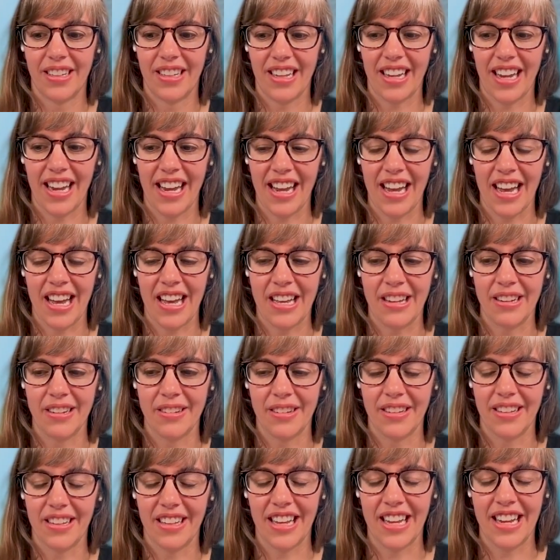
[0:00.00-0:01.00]
And
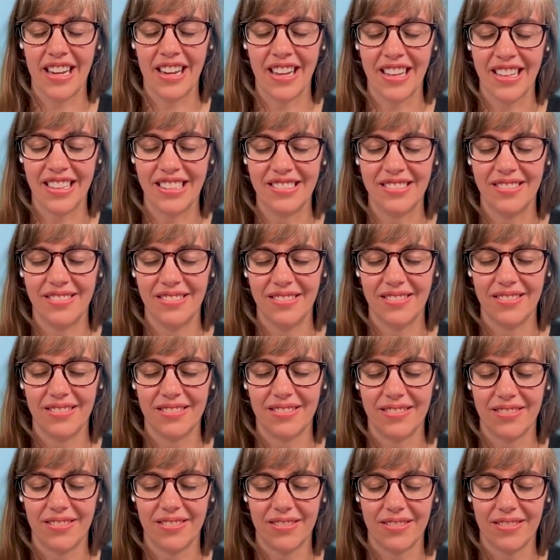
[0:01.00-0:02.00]
in
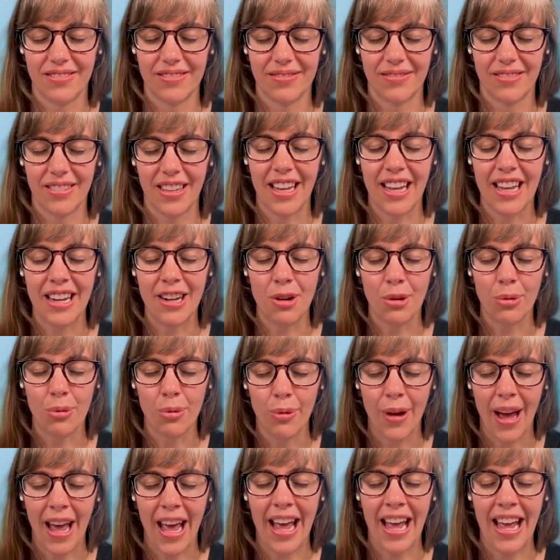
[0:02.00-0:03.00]
a
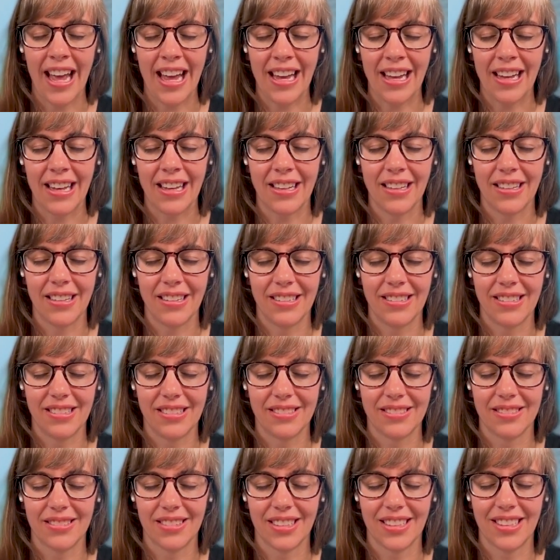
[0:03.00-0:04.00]
way,
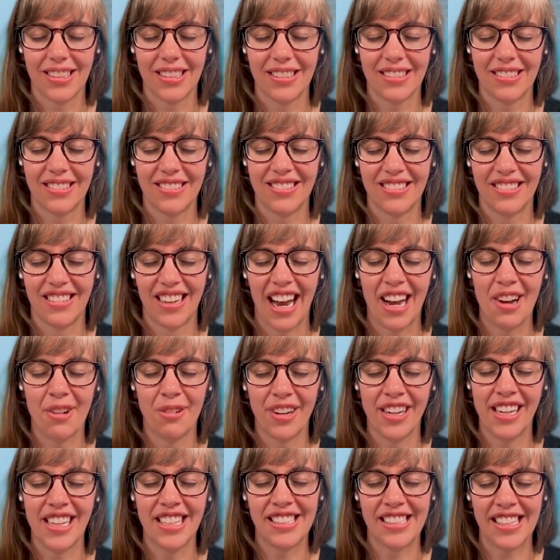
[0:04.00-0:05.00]
I don't
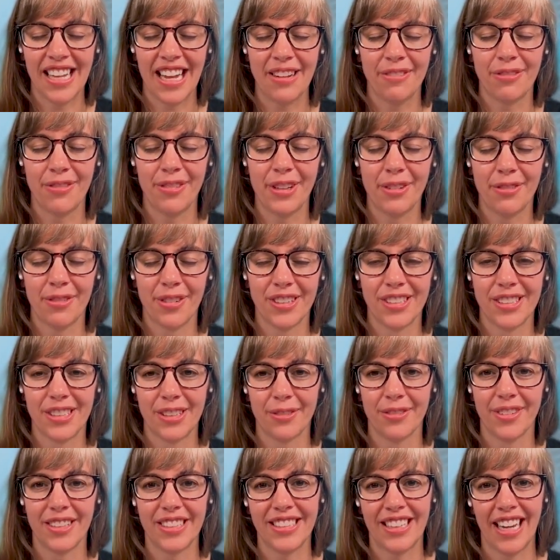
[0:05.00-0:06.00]
want to say fee for
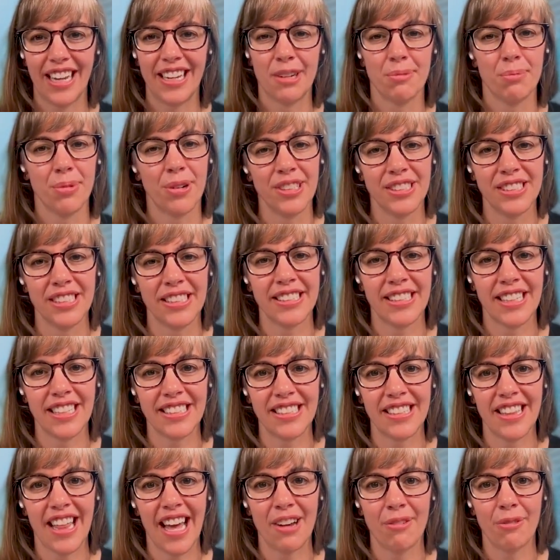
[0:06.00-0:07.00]
service kind of pushes
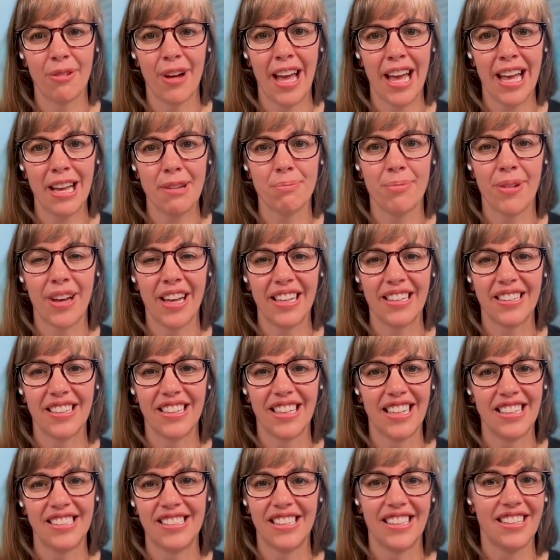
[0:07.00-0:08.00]
us that way, but
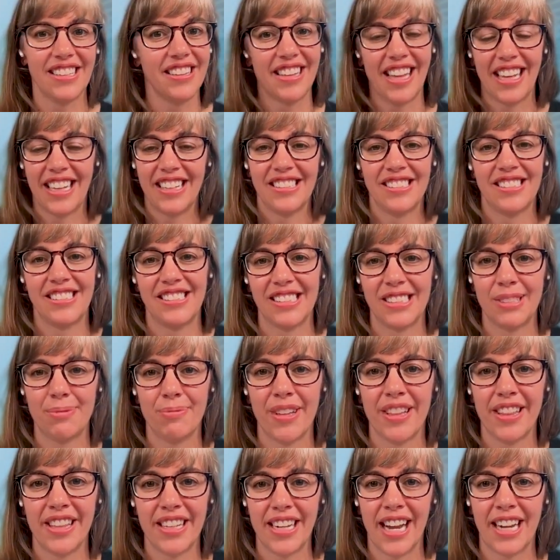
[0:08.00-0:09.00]
that has just
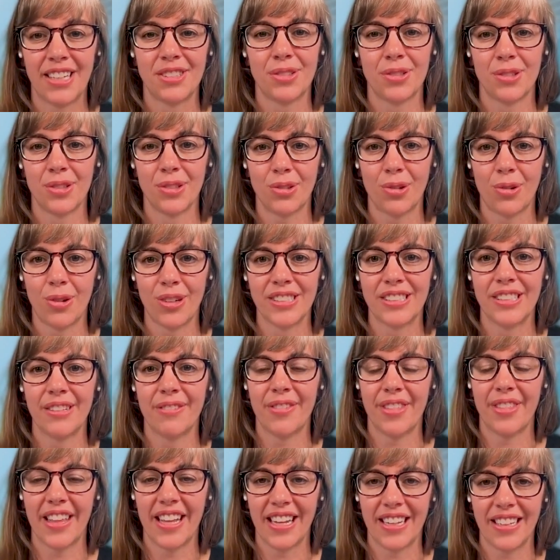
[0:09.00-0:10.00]
been the natural course
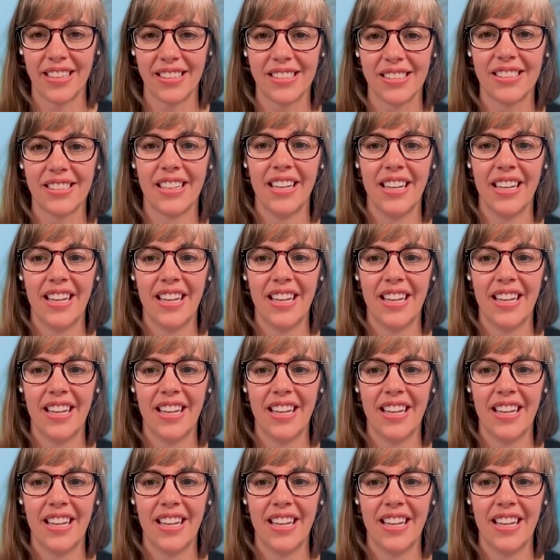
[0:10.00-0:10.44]
of things.